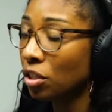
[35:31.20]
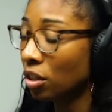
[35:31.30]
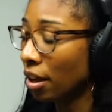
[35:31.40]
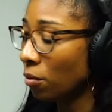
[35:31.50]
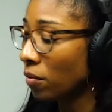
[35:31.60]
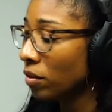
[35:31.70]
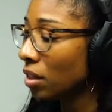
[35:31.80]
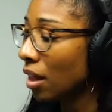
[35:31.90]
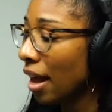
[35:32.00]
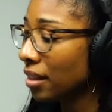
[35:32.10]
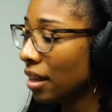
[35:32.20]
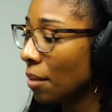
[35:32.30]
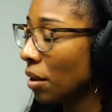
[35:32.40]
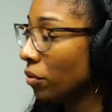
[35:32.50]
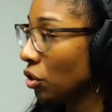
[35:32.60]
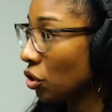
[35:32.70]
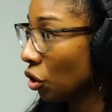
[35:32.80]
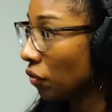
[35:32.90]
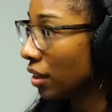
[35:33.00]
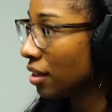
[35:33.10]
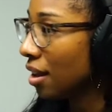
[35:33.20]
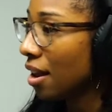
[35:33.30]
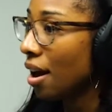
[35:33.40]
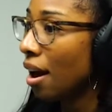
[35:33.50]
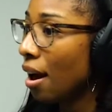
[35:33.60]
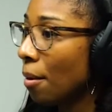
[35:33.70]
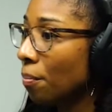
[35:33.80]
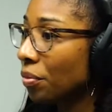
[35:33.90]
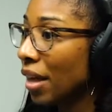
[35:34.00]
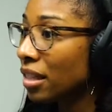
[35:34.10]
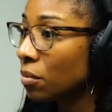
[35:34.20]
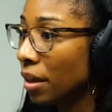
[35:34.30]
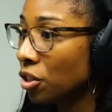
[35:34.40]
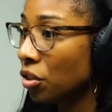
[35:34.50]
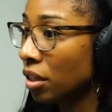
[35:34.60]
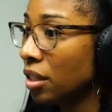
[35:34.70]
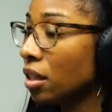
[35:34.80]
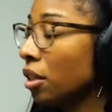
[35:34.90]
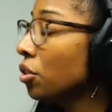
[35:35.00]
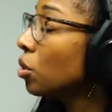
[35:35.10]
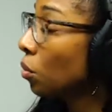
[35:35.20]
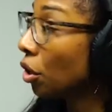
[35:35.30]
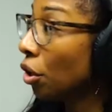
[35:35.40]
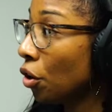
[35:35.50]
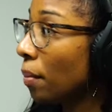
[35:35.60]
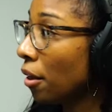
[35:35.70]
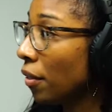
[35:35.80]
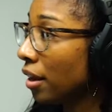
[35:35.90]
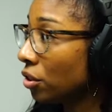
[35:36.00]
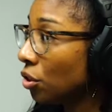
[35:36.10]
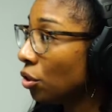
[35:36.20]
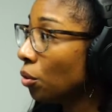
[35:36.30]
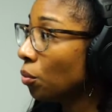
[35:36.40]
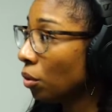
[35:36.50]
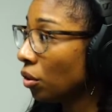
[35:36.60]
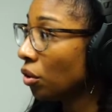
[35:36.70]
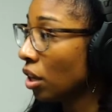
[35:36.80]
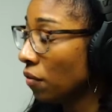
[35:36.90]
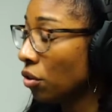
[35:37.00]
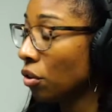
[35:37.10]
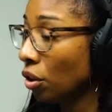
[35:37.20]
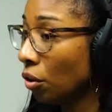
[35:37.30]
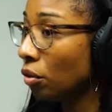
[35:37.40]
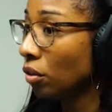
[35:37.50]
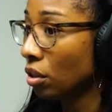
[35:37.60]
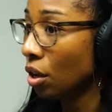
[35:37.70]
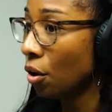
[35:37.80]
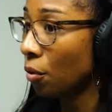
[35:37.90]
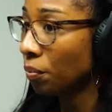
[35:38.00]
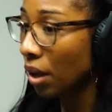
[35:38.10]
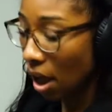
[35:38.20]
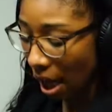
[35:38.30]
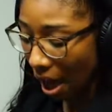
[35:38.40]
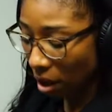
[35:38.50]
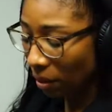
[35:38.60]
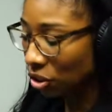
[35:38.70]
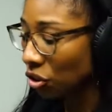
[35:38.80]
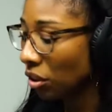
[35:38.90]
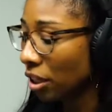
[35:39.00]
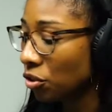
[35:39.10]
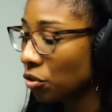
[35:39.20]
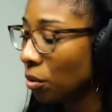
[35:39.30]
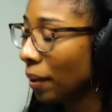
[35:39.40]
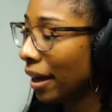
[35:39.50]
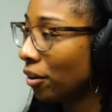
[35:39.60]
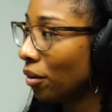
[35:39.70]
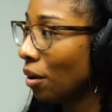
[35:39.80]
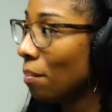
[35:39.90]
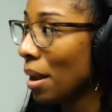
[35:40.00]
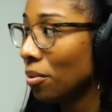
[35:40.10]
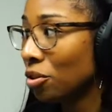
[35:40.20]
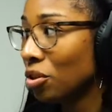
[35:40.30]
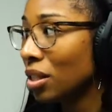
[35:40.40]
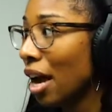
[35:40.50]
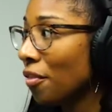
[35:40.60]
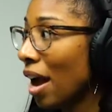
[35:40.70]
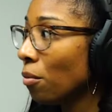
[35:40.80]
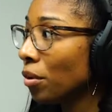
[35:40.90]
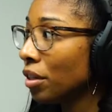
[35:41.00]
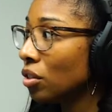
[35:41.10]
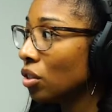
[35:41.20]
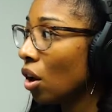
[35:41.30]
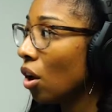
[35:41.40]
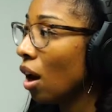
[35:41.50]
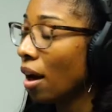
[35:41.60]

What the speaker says: When was the last time it was serviced? Right. That's major because lenders want to know about that too. Definitely. When they're giving you a loan on this home. How about your electrical panel? Mm-hmm. Maybe you just had that reinstalled.